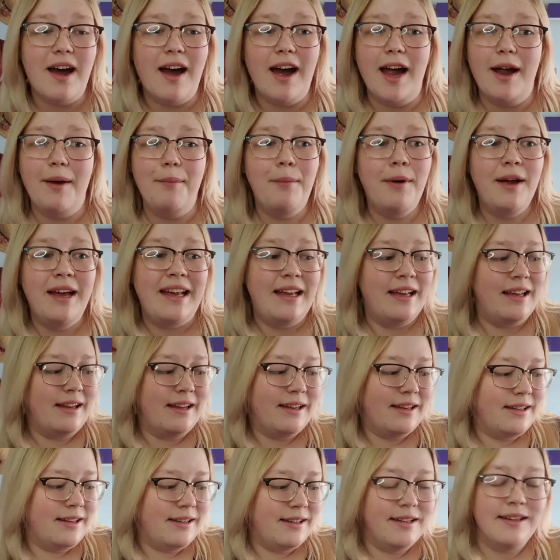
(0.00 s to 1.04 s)
I'm
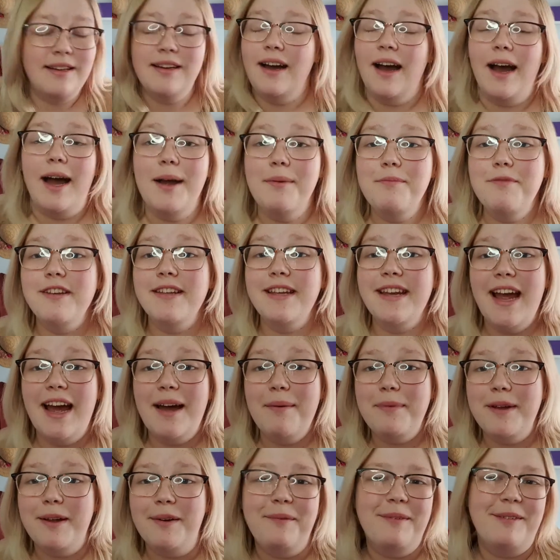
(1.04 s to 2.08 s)
I'm really
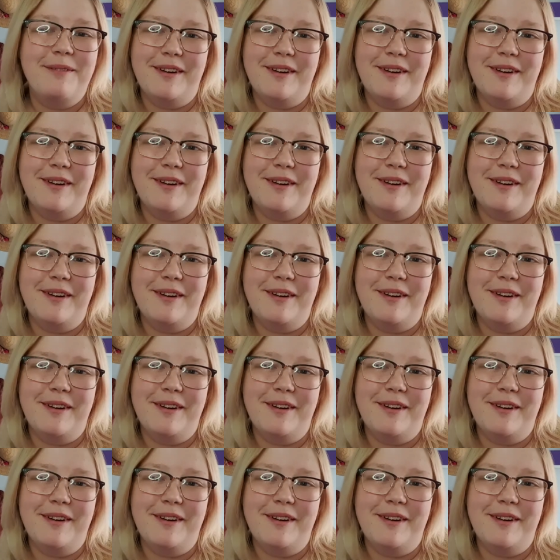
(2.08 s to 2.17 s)
happy